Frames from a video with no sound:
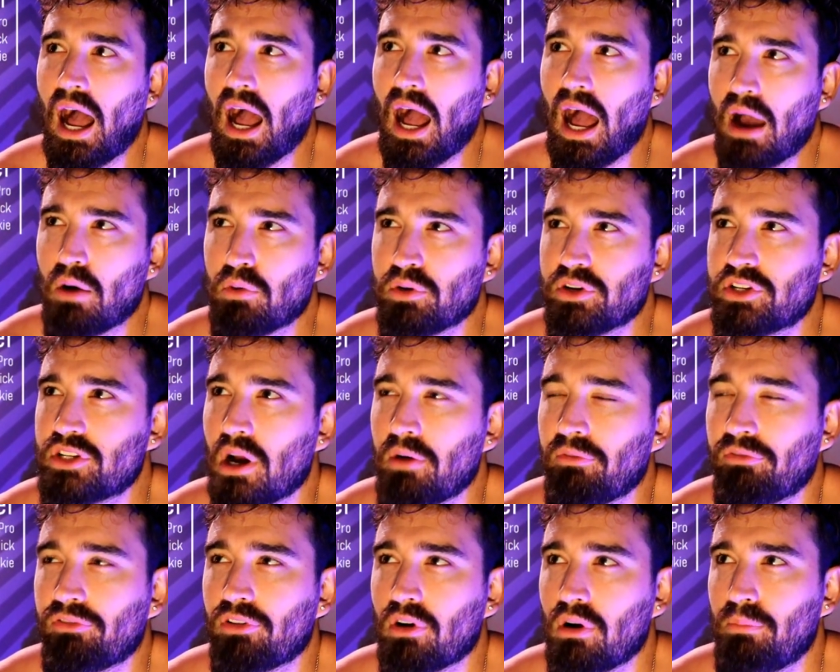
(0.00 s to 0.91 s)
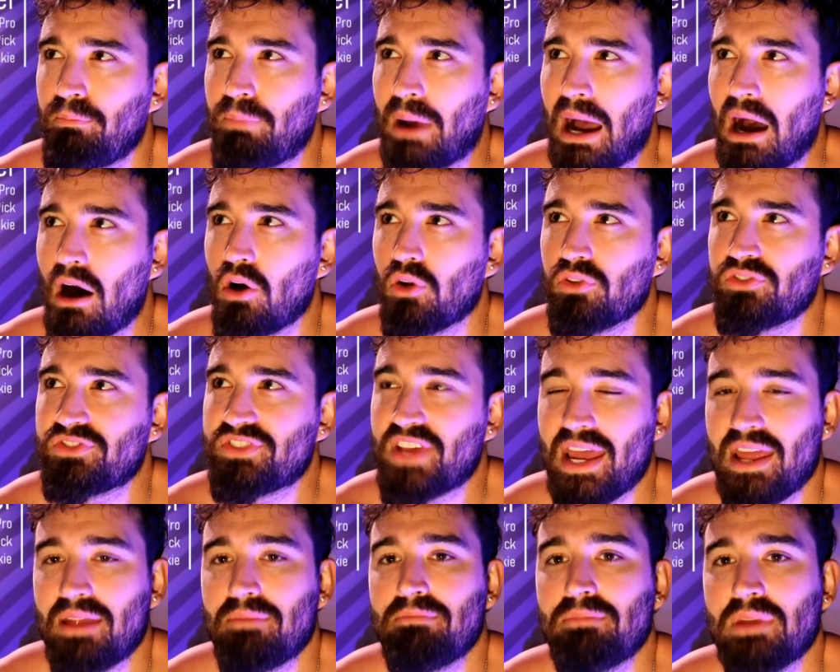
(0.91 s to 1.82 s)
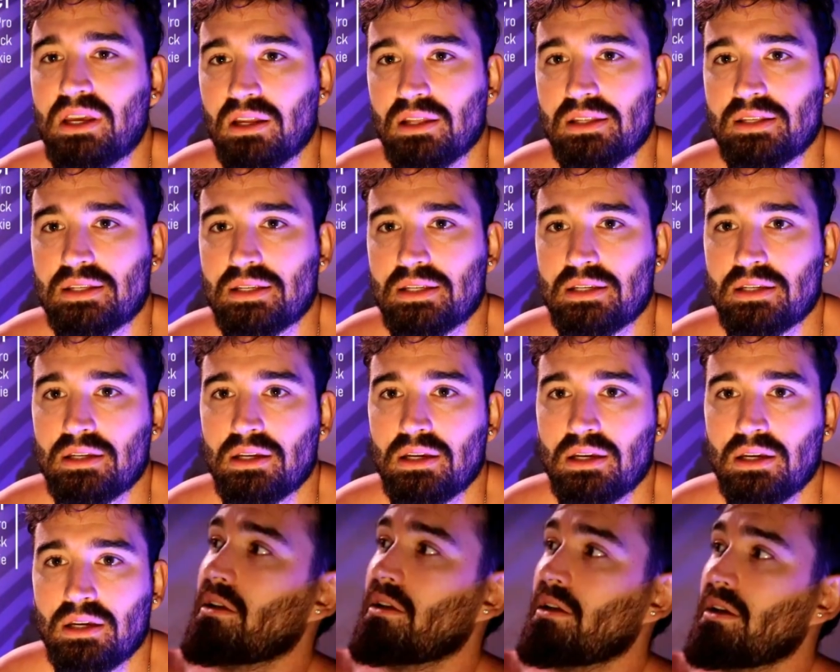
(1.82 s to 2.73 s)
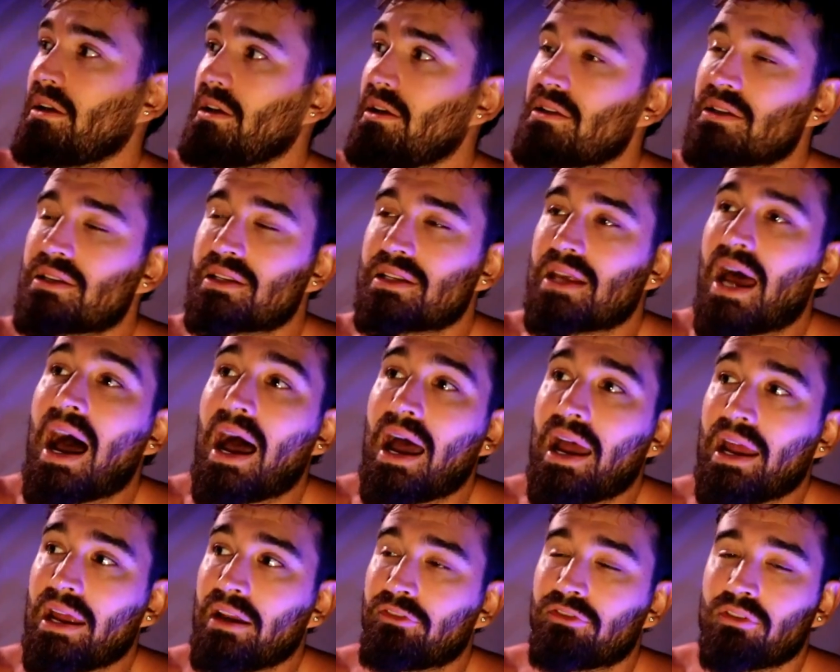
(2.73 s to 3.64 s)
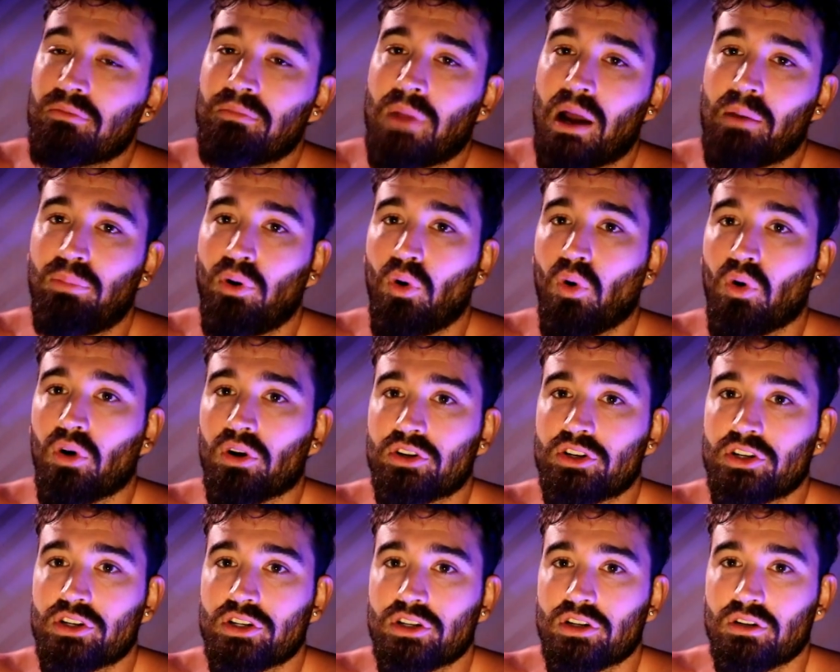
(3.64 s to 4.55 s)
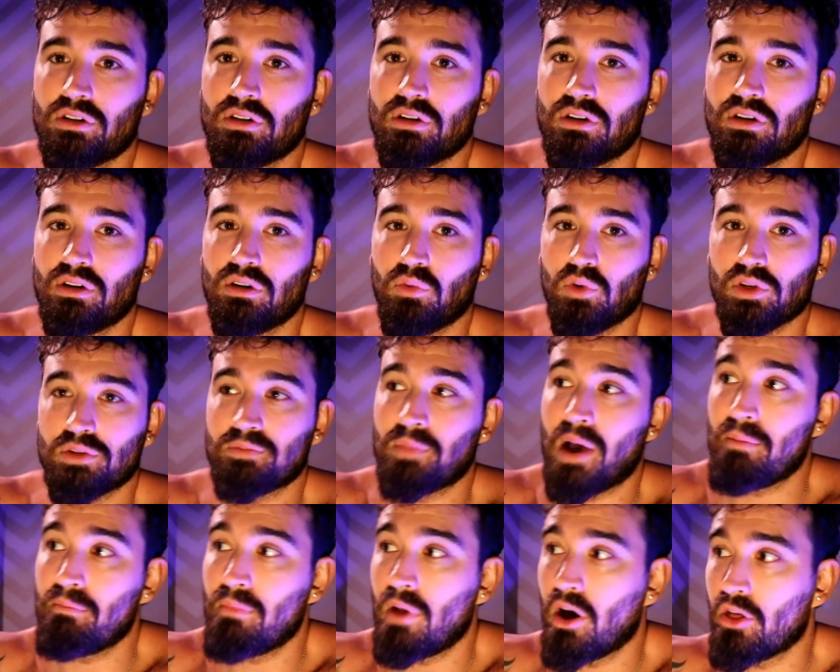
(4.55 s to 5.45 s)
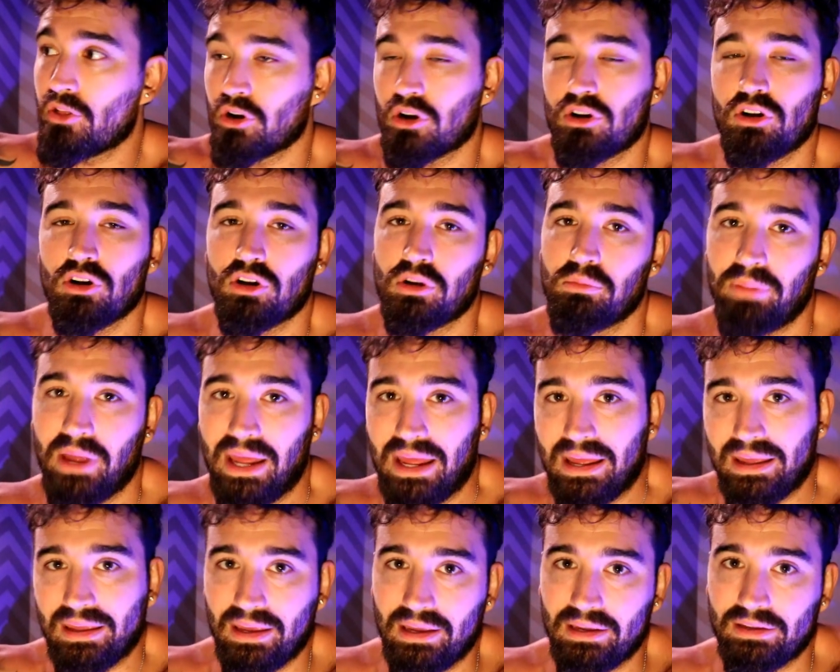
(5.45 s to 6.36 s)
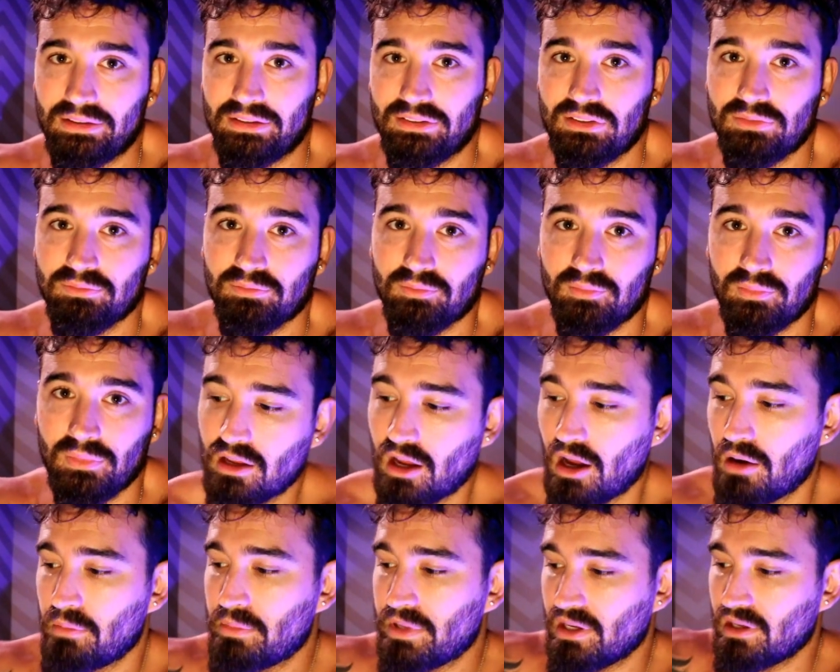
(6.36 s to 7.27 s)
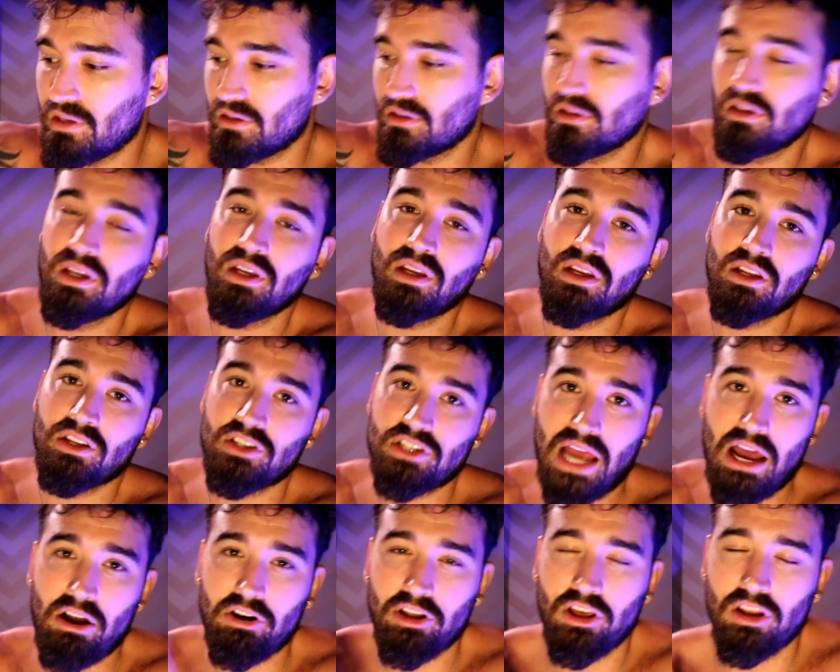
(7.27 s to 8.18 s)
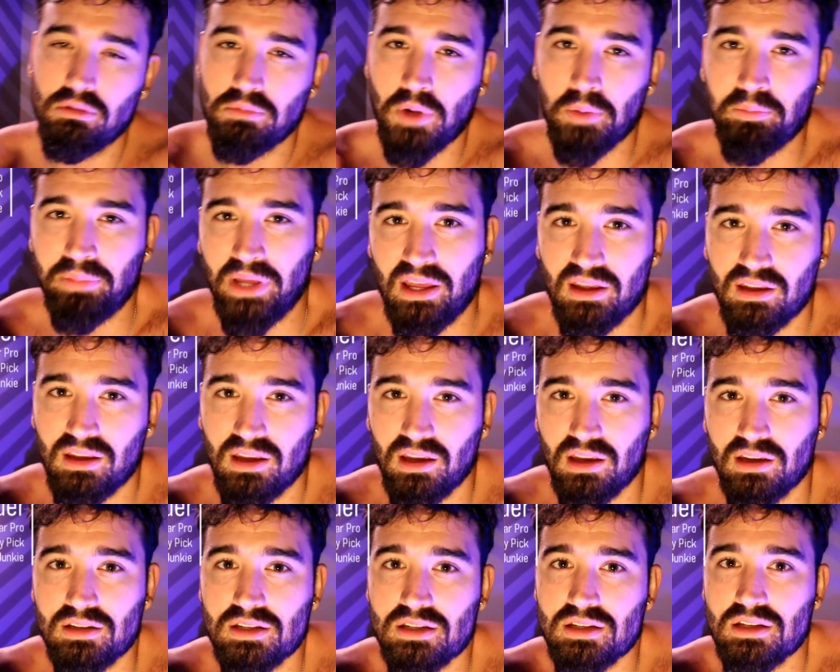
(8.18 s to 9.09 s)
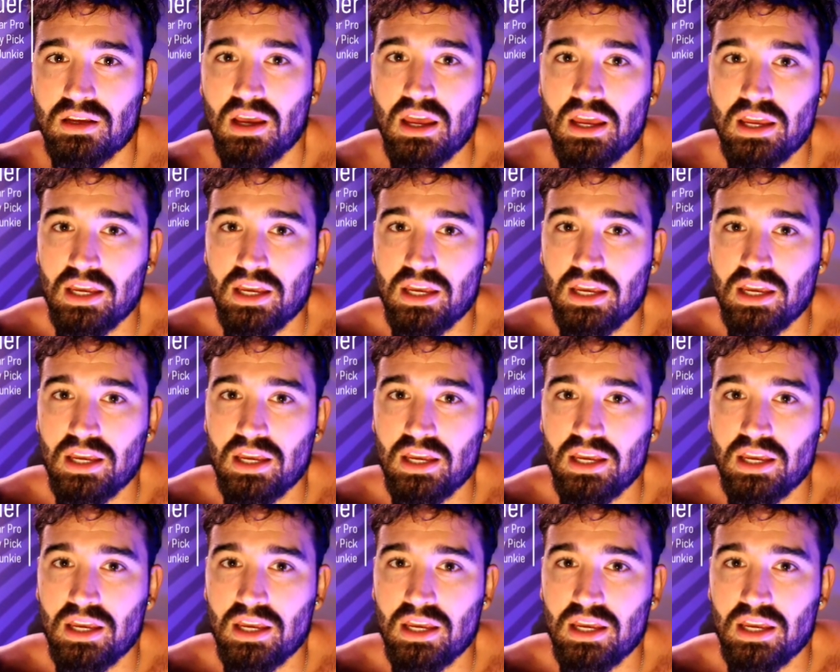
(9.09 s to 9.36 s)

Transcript: I would jump for about 10 minutes. Inside from my porch was my mother cooking pancakes. Come in, chow down on my pancakes,